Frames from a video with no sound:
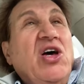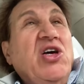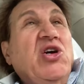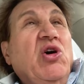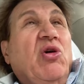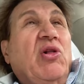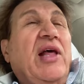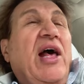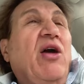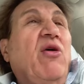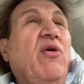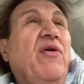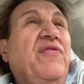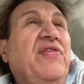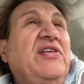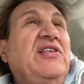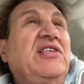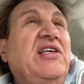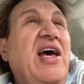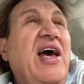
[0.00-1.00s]
your letter of
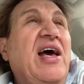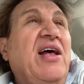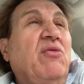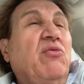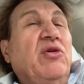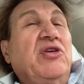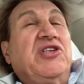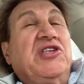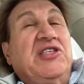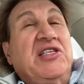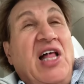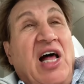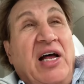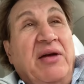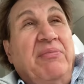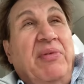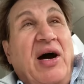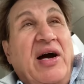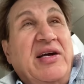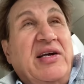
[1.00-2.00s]
intent, which is
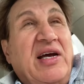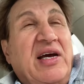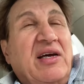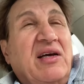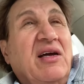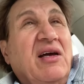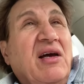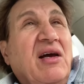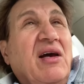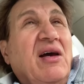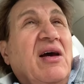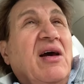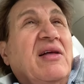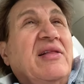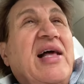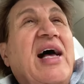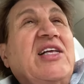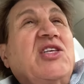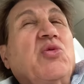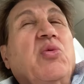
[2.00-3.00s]
non
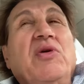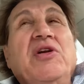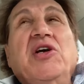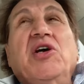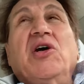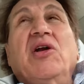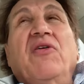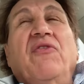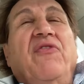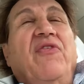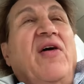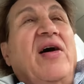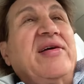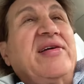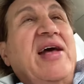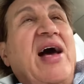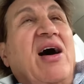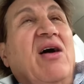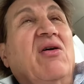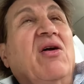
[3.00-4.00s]
binding. That's when you're going to
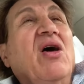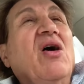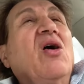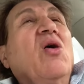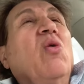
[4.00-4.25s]
find out.